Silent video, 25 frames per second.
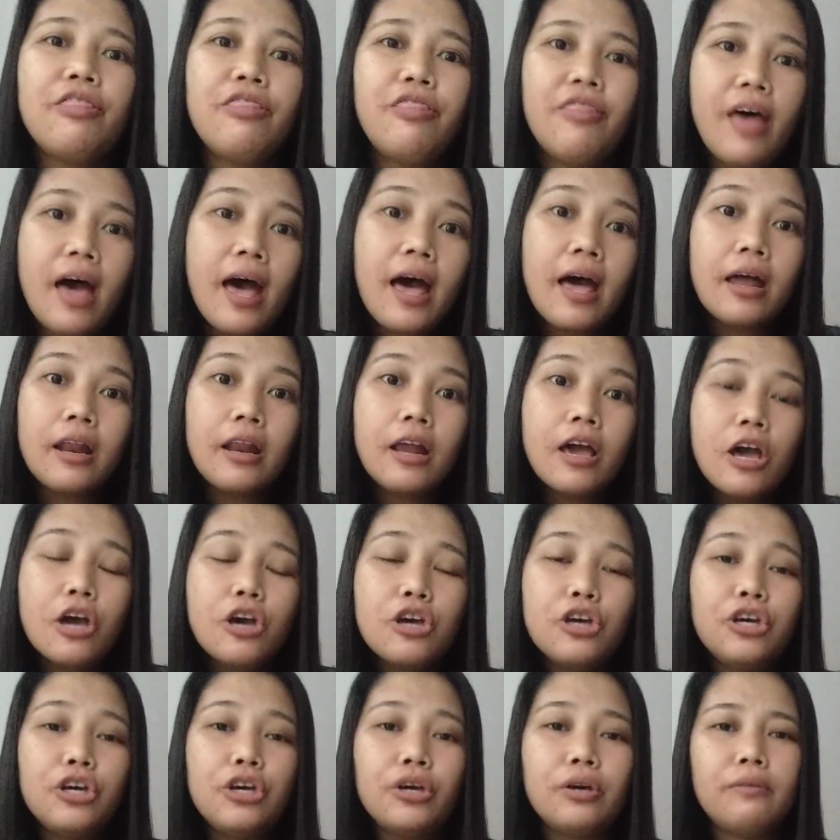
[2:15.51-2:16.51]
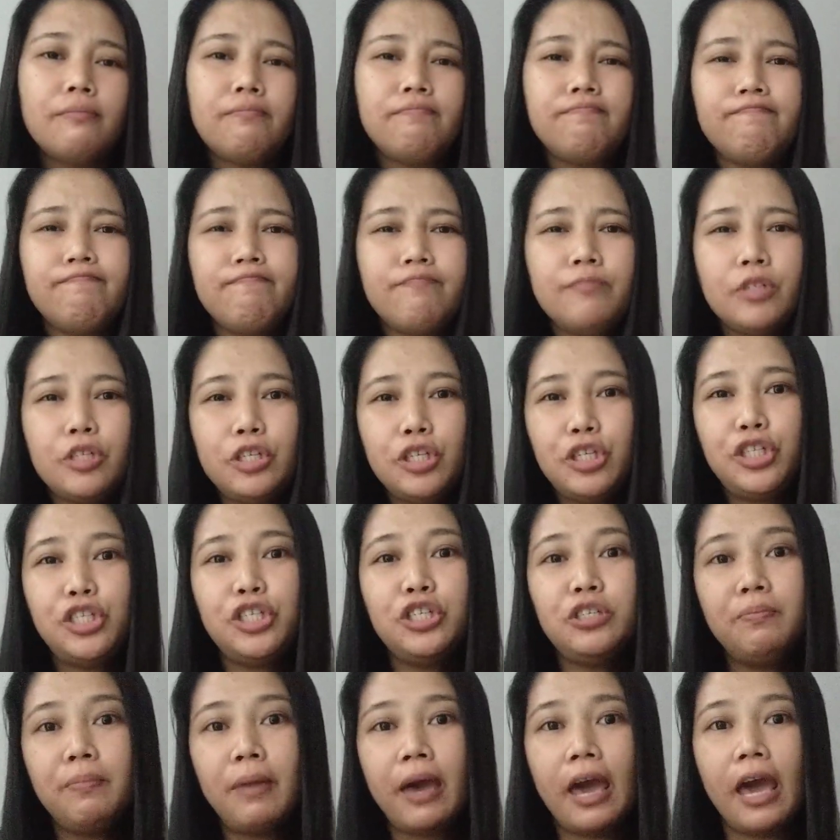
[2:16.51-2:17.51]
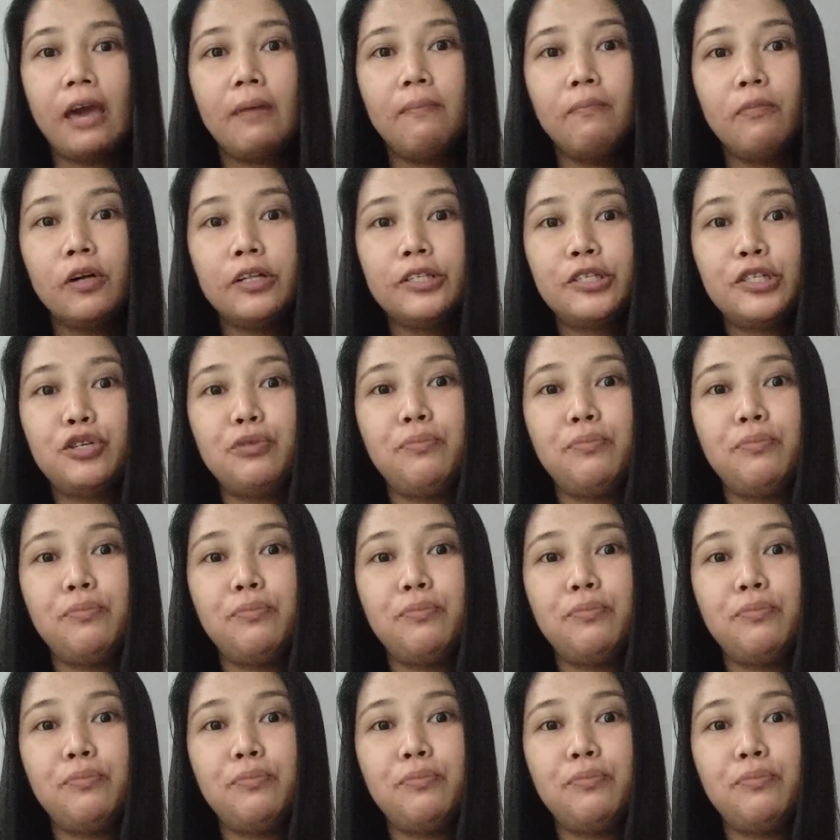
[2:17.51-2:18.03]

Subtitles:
then you should be able